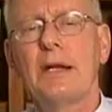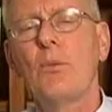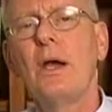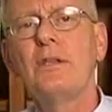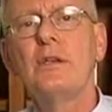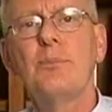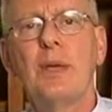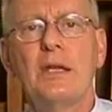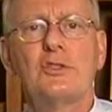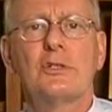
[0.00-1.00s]
I want you to
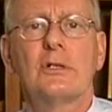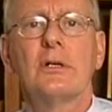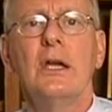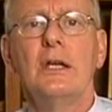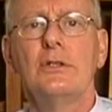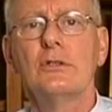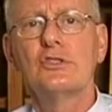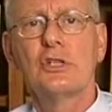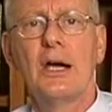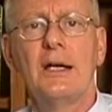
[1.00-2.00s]
picture your
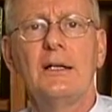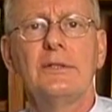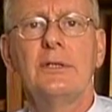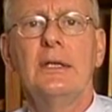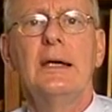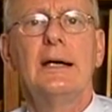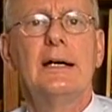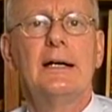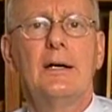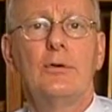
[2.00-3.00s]
child
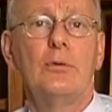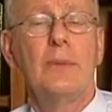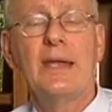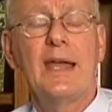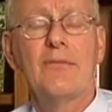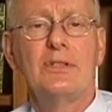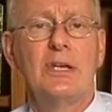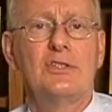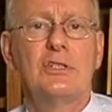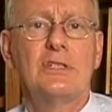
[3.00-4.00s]
who may have
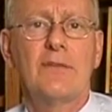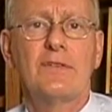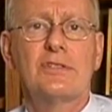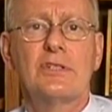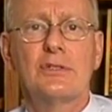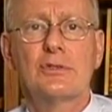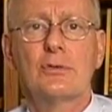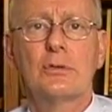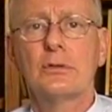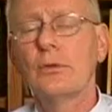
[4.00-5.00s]
attention deficit
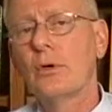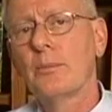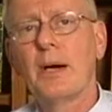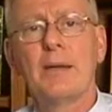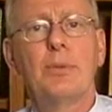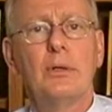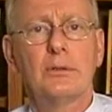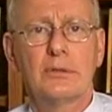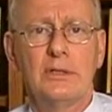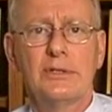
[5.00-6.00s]
disorder or
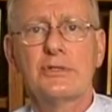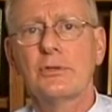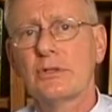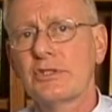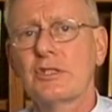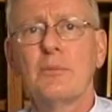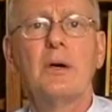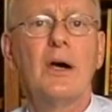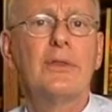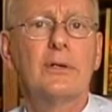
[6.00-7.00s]
bipolar illness or some
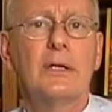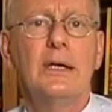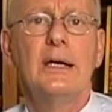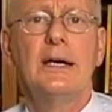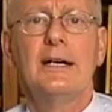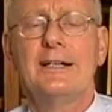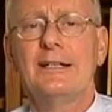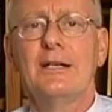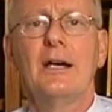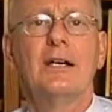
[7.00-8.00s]
other
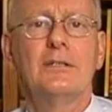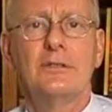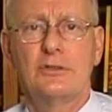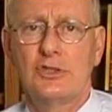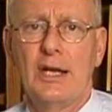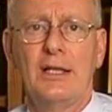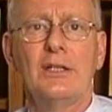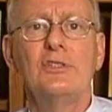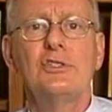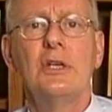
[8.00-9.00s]

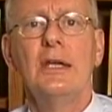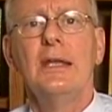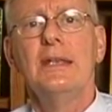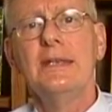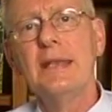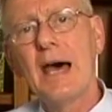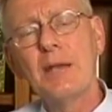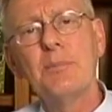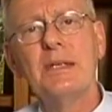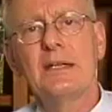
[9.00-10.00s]
challenge
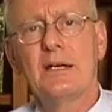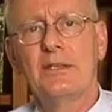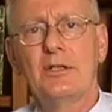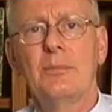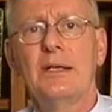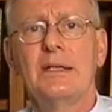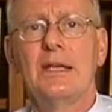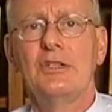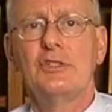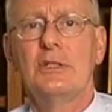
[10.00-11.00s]
not being on their
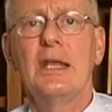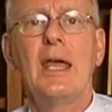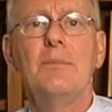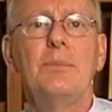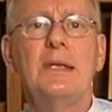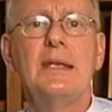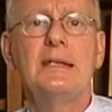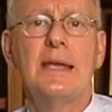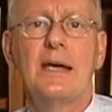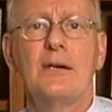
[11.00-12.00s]
medication and being
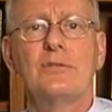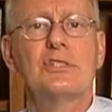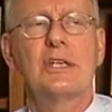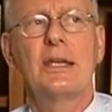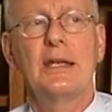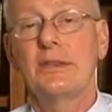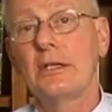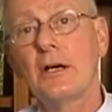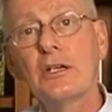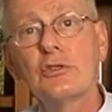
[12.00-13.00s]
down, say, at the
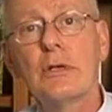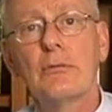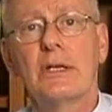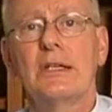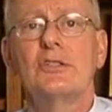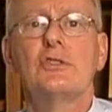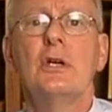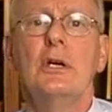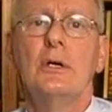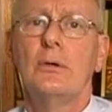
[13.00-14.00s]
archery range
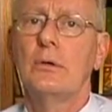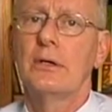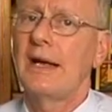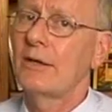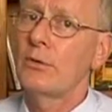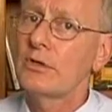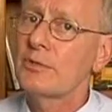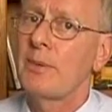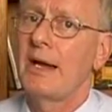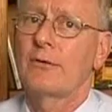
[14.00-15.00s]
or at
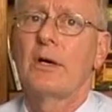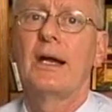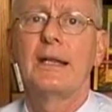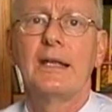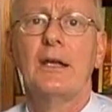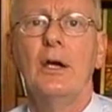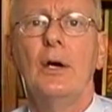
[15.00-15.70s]
horseback riding